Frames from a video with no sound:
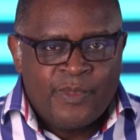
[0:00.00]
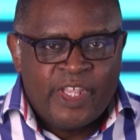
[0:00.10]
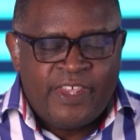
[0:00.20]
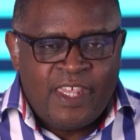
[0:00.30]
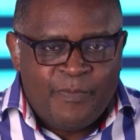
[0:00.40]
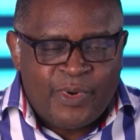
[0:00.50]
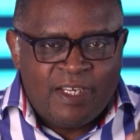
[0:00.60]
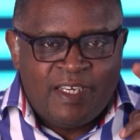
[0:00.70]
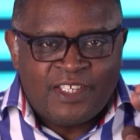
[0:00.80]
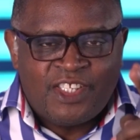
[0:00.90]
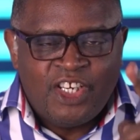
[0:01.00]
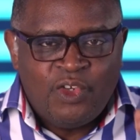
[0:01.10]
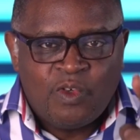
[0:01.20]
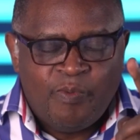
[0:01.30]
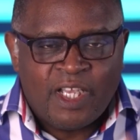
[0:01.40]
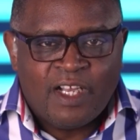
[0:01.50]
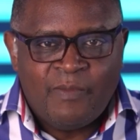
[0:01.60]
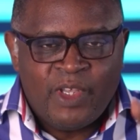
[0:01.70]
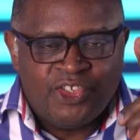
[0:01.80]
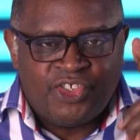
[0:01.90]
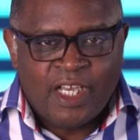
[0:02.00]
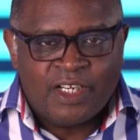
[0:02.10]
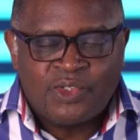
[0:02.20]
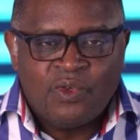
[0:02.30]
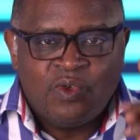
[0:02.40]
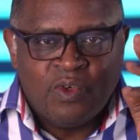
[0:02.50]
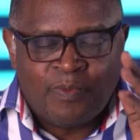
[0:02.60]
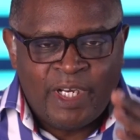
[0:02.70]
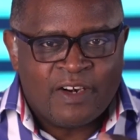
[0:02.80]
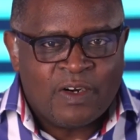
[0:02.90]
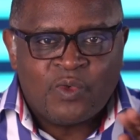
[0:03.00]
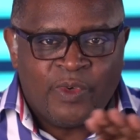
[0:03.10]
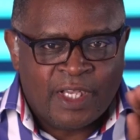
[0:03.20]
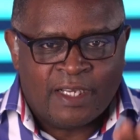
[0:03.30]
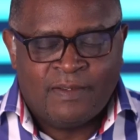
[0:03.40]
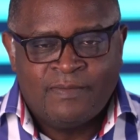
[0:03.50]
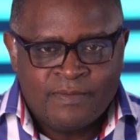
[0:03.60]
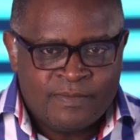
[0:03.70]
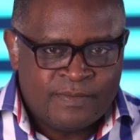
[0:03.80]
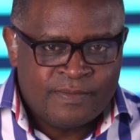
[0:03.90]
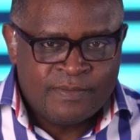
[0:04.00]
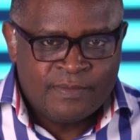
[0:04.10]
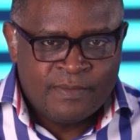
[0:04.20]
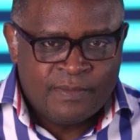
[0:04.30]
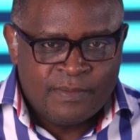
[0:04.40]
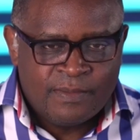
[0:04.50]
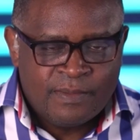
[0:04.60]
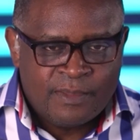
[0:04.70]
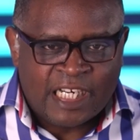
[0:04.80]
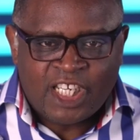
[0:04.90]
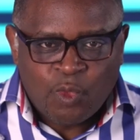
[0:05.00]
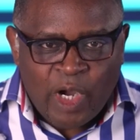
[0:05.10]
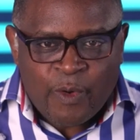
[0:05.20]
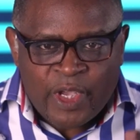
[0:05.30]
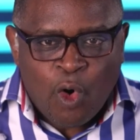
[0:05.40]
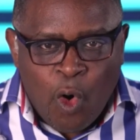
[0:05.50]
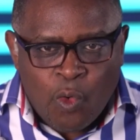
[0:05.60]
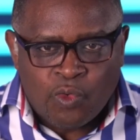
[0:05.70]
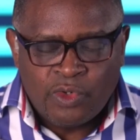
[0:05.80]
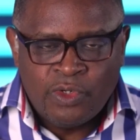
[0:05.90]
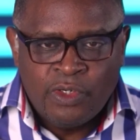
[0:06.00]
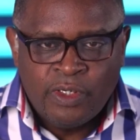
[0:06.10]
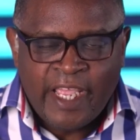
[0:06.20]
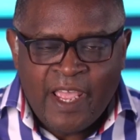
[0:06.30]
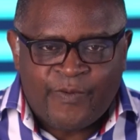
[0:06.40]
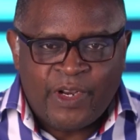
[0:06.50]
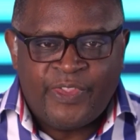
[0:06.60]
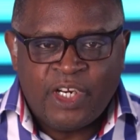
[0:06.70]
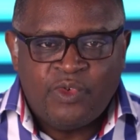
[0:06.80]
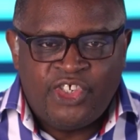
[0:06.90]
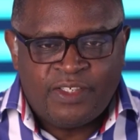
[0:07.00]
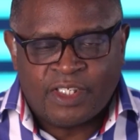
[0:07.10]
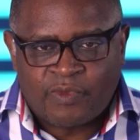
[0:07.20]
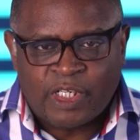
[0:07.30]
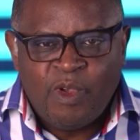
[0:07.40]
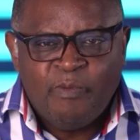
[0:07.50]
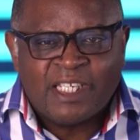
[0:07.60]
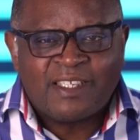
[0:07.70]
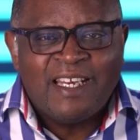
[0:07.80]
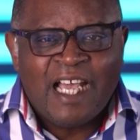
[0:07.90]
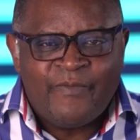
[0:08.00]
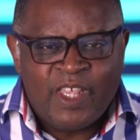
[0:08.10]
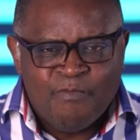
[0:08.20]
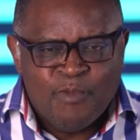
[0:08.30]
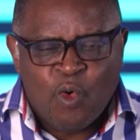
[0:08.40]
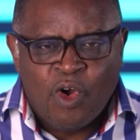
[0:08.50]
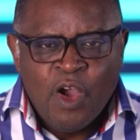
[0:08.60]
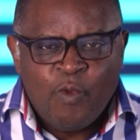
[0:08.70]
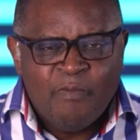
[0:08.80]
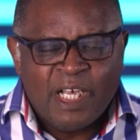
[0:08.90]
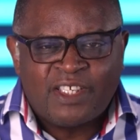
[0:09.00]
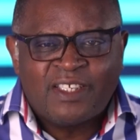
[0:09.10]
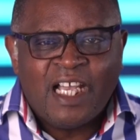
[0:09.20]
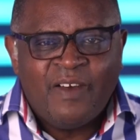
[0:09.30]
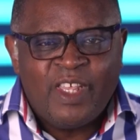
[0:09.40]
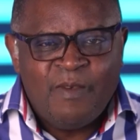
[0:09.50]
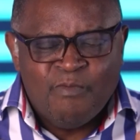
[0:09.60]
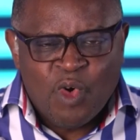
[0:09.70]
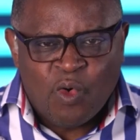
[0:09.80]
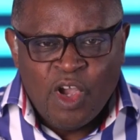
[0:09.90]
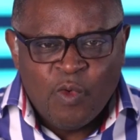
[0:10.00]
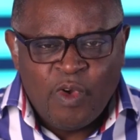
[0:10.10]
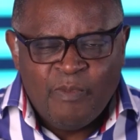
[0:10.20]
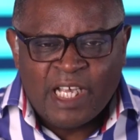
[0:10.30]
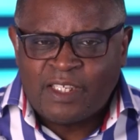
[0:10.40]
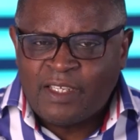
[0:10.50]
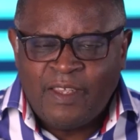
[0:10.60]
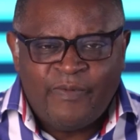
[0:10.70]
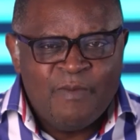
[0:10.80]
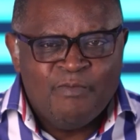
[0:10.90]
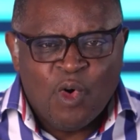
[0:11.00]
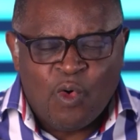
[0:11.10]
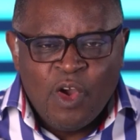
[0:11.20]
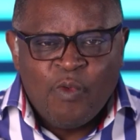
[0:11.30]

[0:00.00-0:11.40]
He predestined you to become His child, so do not play around with that. That is why we owe everything to Jesus Christ. We must love Him more. We must serve Him more. We must give Him more.